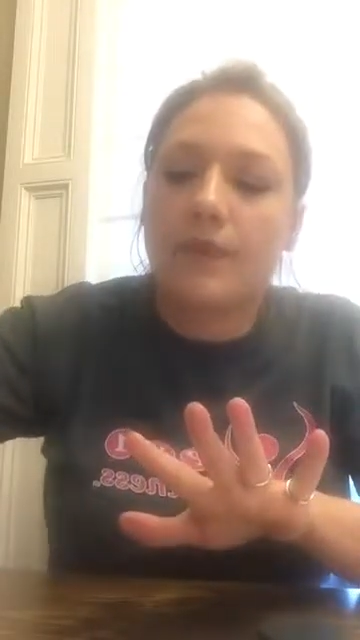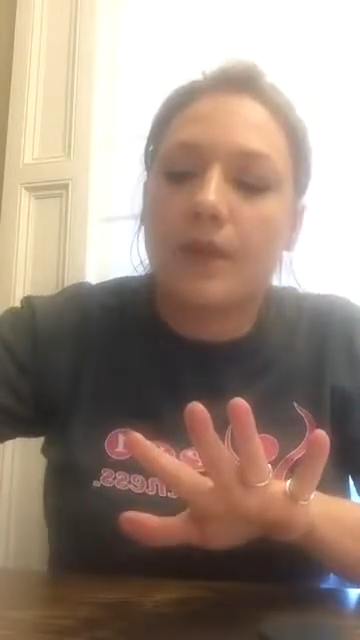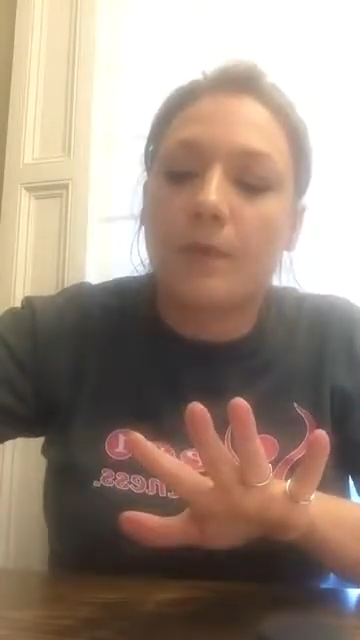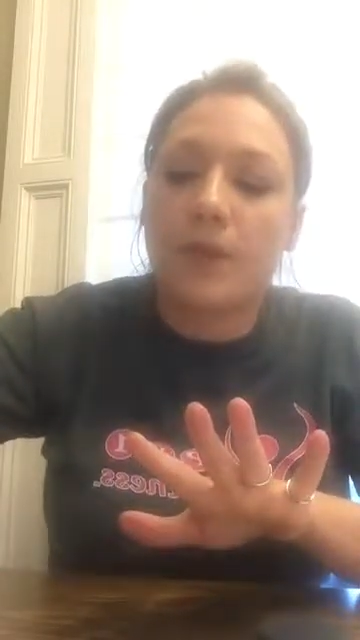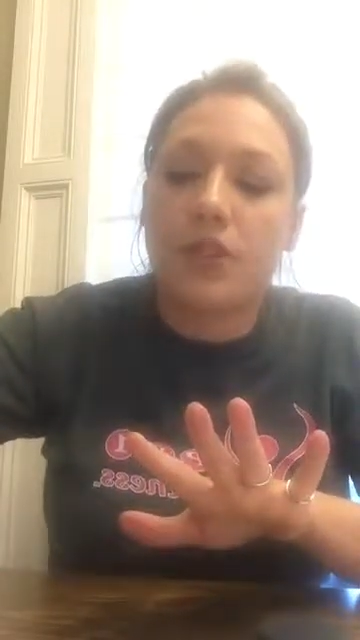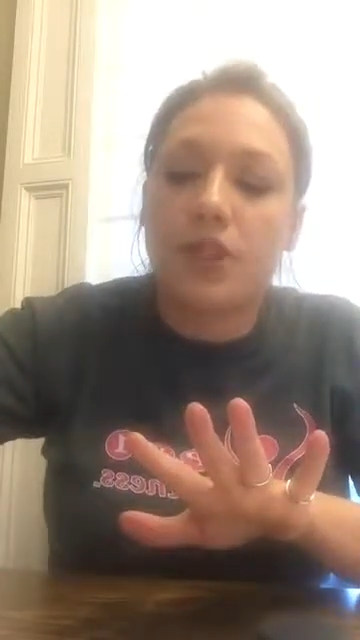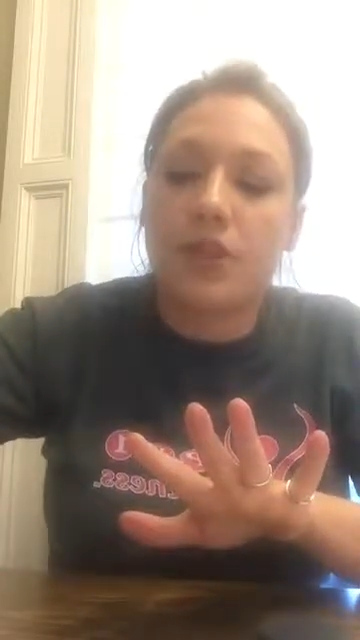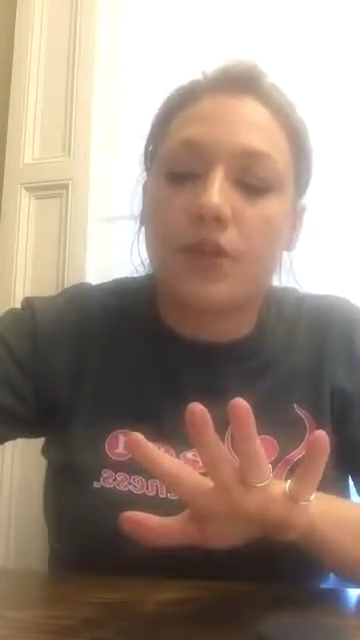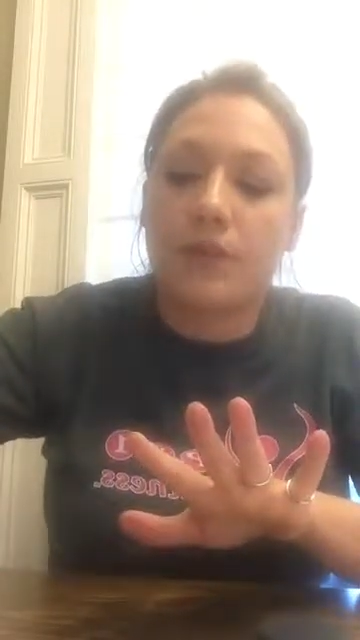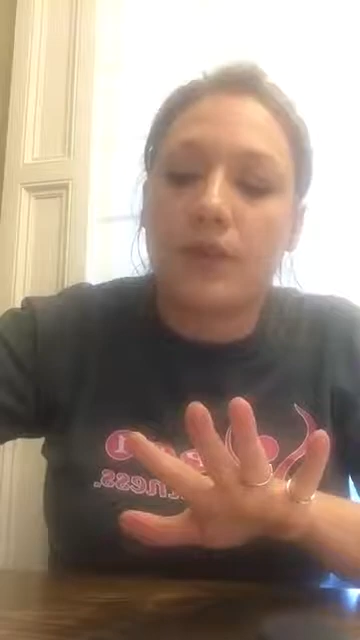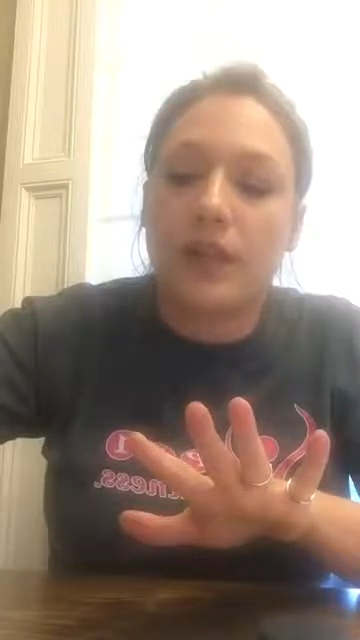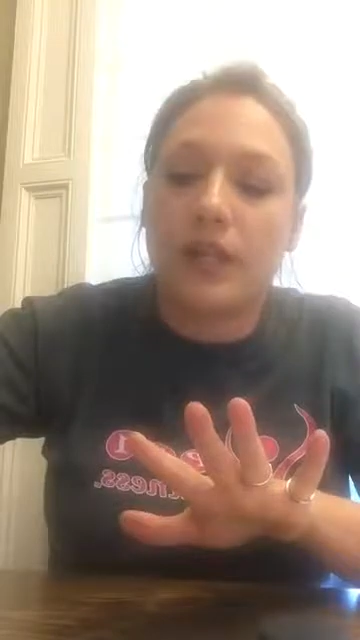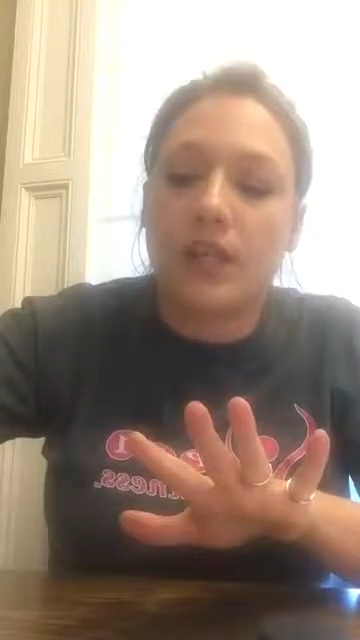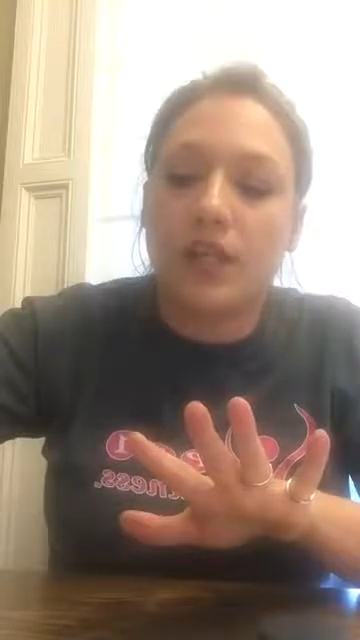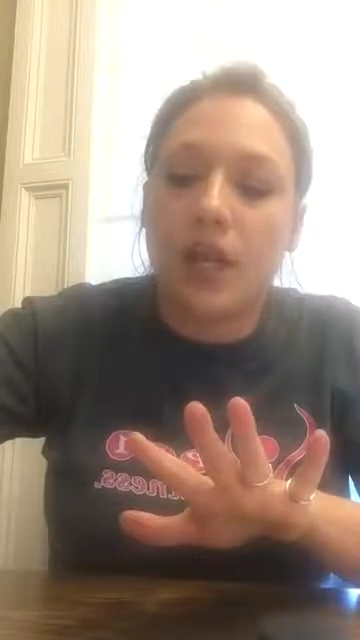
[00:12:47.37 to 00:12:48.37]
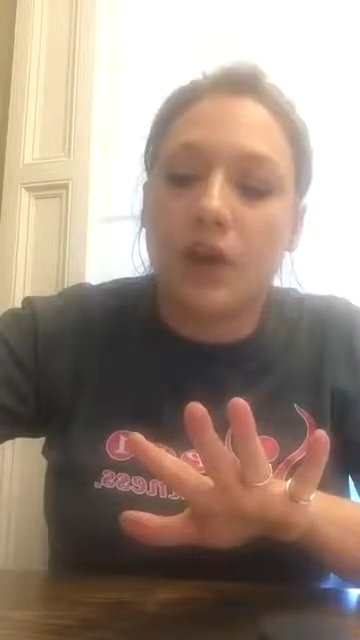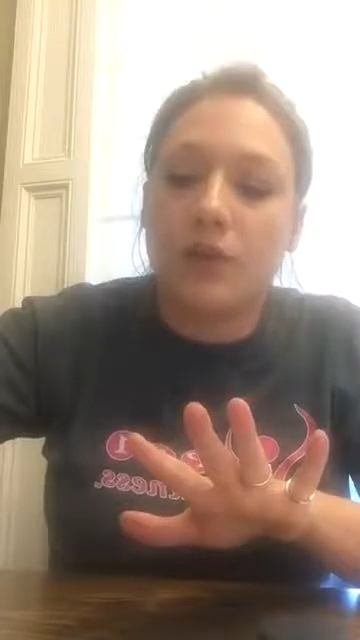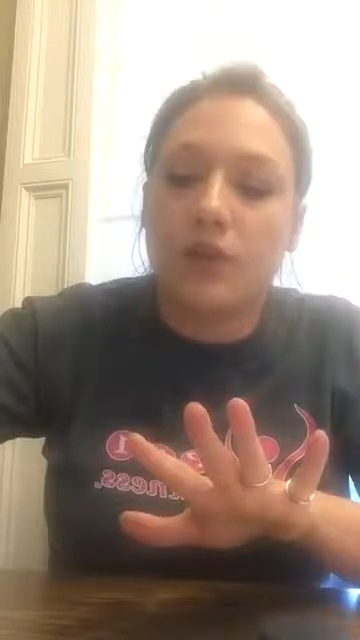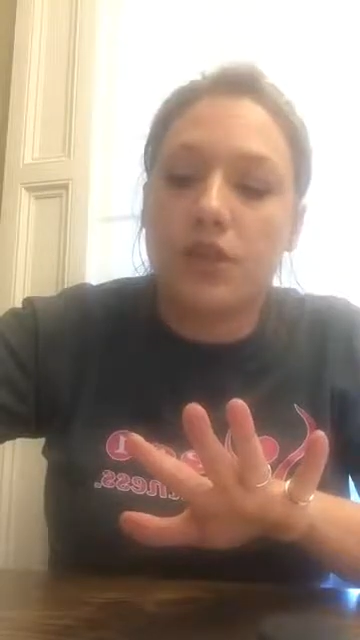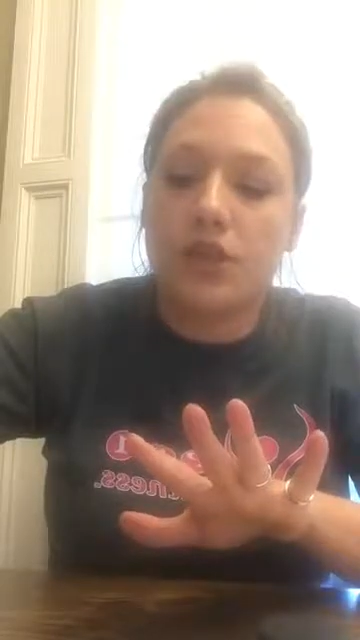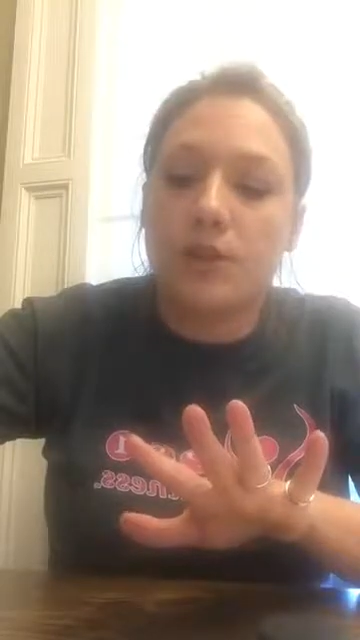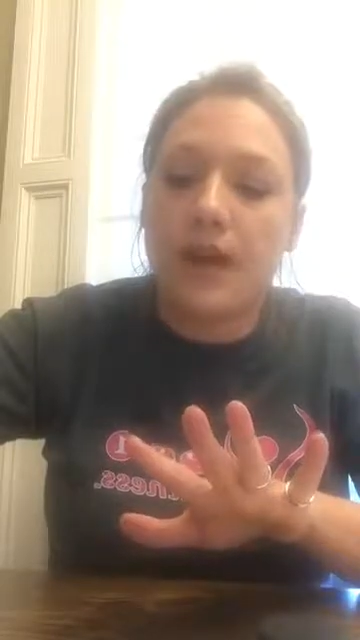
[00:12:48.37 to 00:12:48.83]
But you don't really know
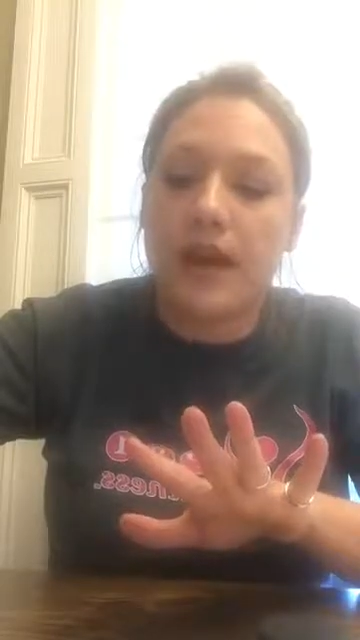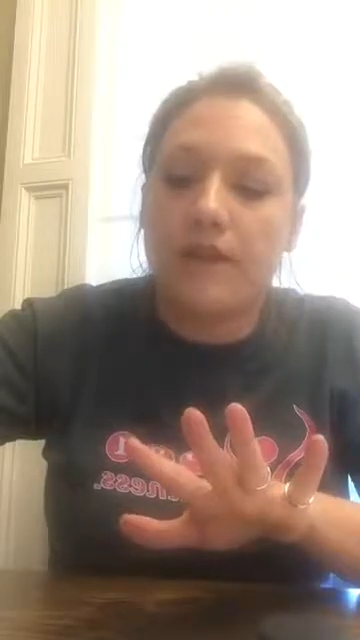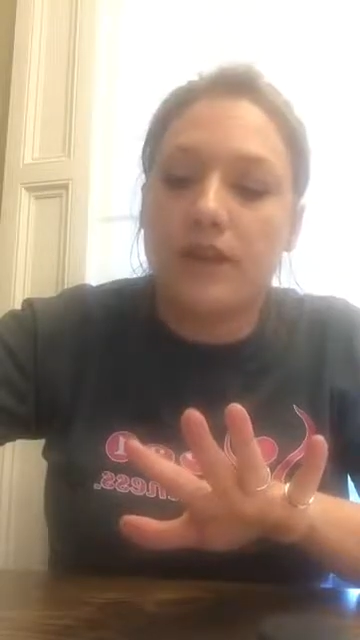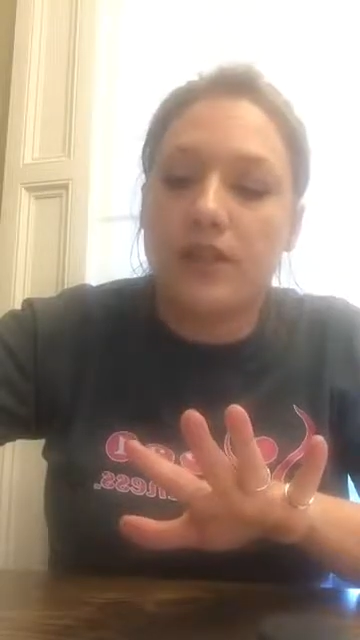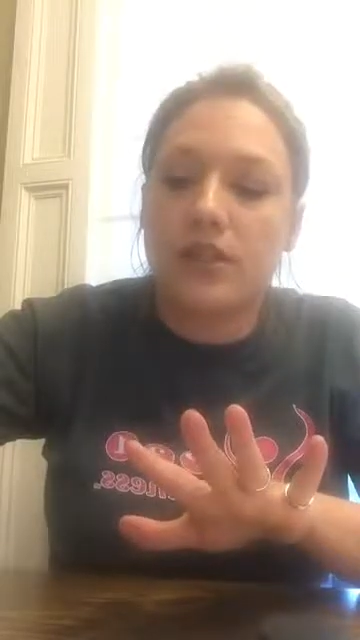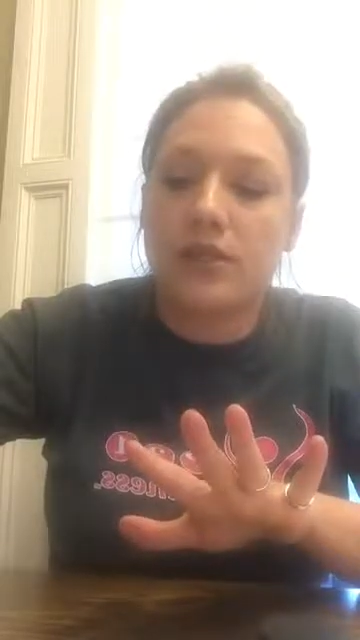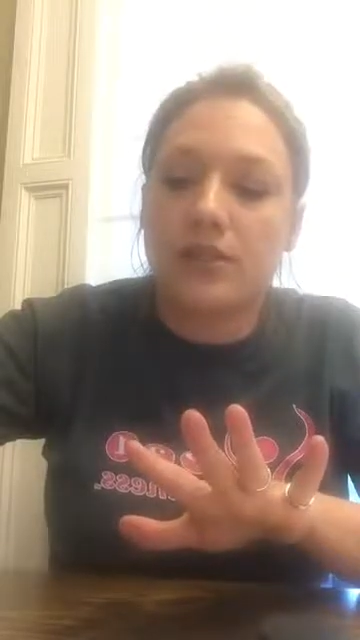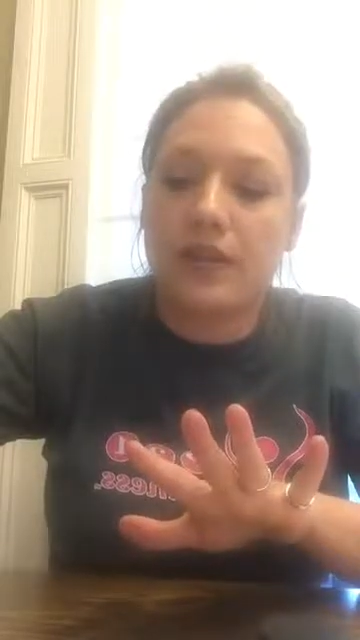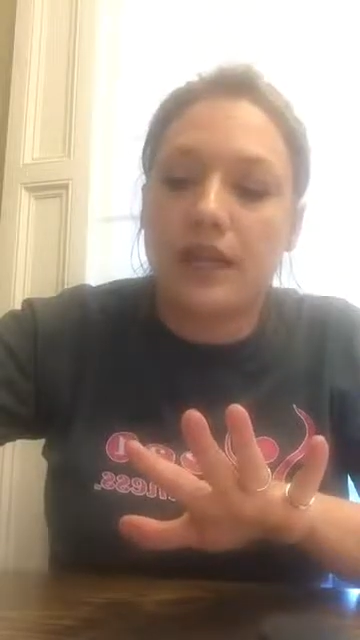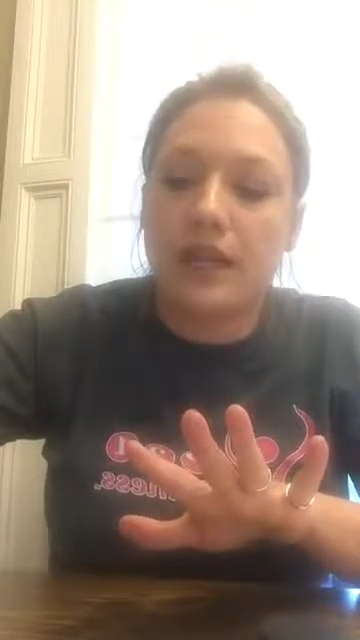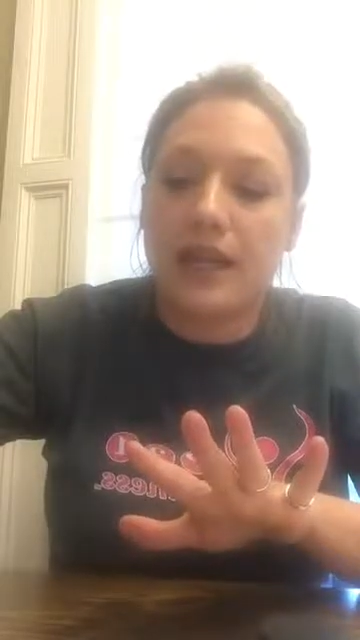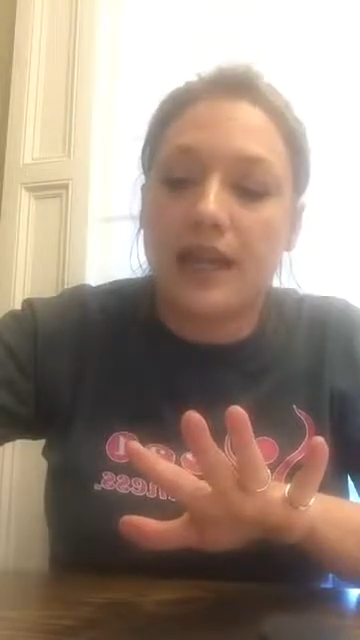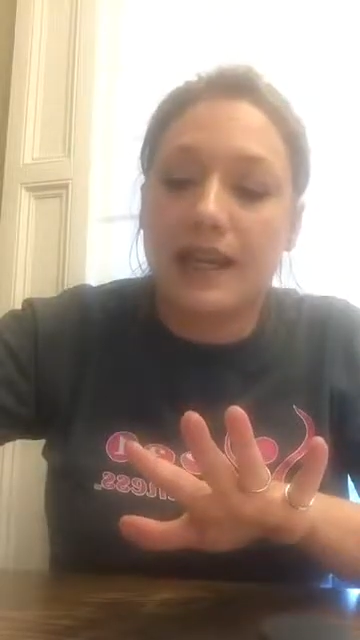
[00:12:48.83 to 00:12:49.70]
that you have it too thick